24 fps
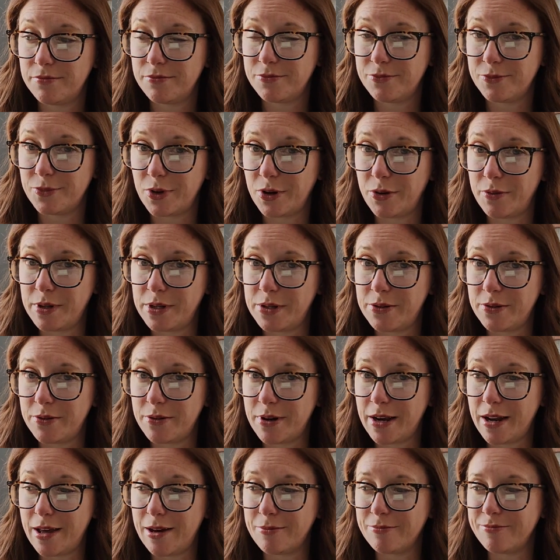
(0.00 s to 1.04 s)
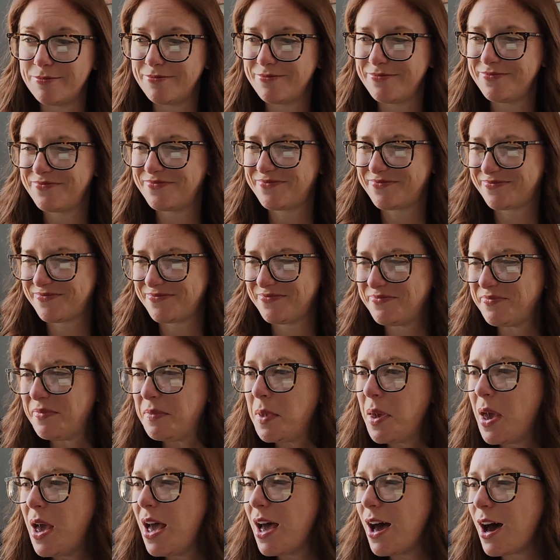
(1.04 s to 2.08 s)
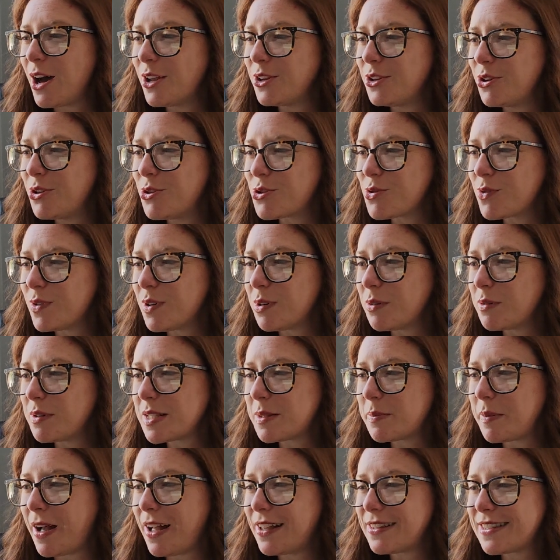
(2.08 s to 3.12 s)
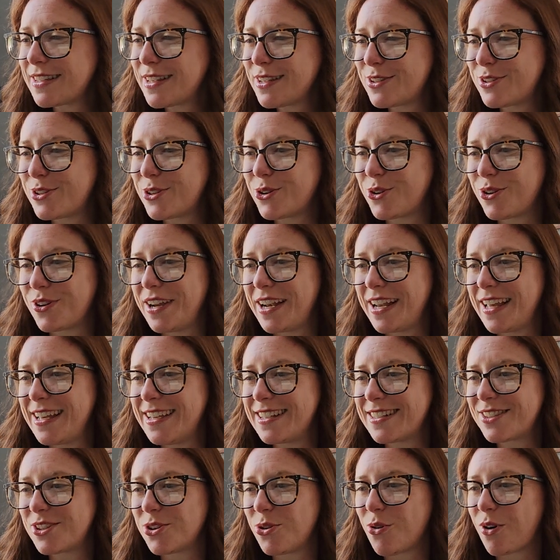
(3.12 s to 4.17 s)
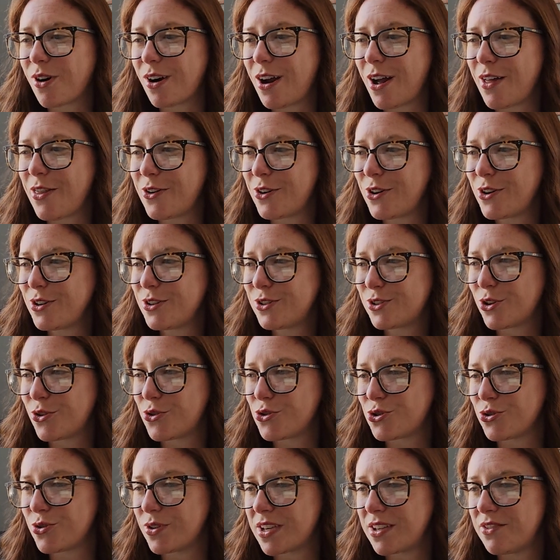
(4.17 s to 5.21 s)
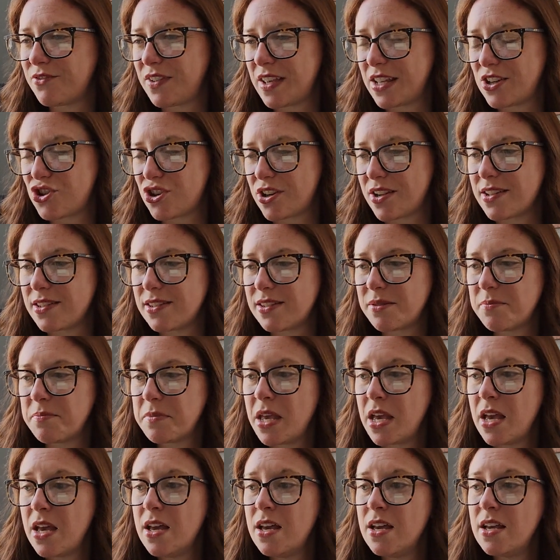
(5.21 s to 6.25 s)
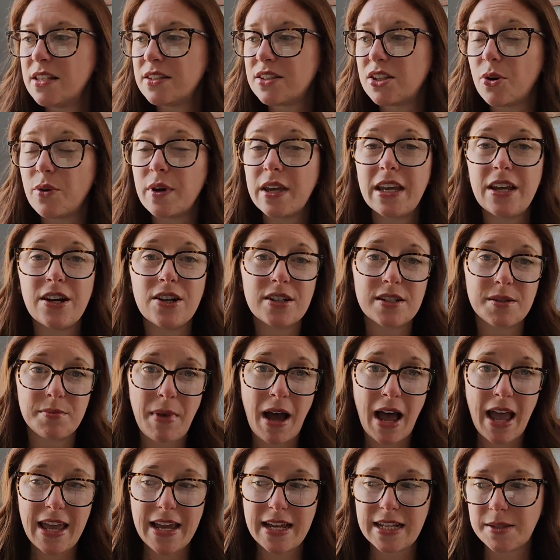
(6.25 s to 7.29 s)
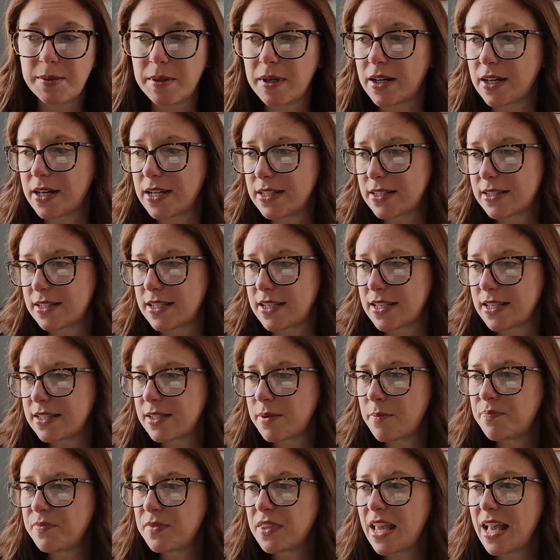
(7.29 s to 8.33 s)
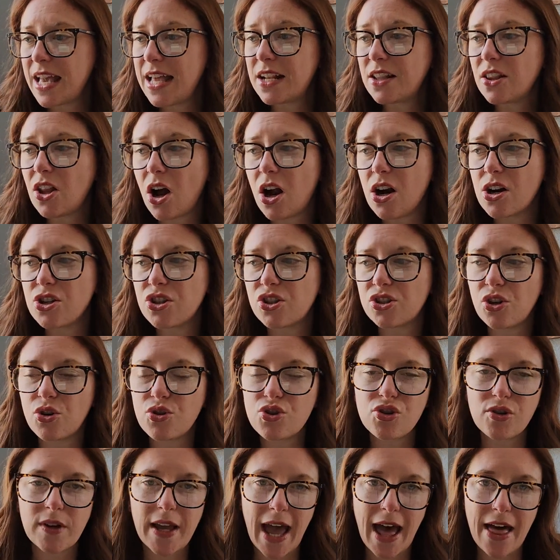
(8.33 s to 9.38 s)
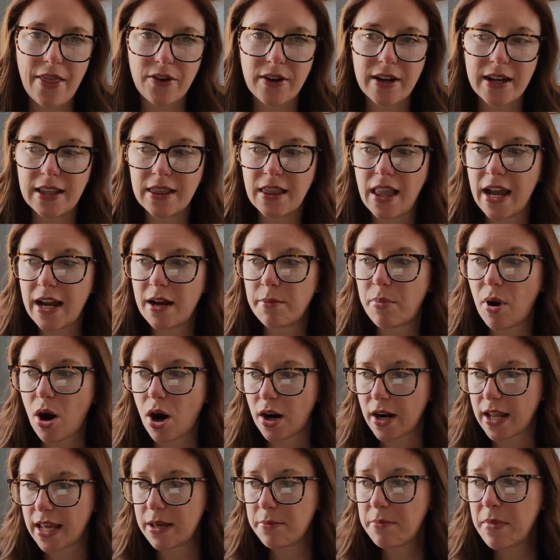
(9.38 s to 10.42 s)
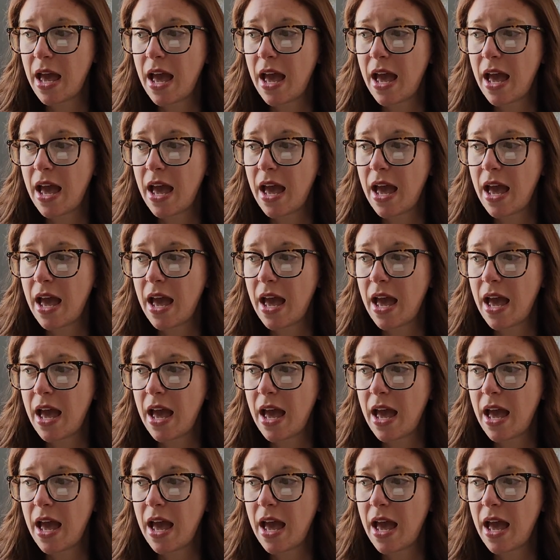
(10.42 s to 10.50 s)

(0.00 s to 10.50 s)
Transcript: What are we doing right now? Unusual responses to greetings or other social conventions. So here's my experiences. In a large social gathering, like a party,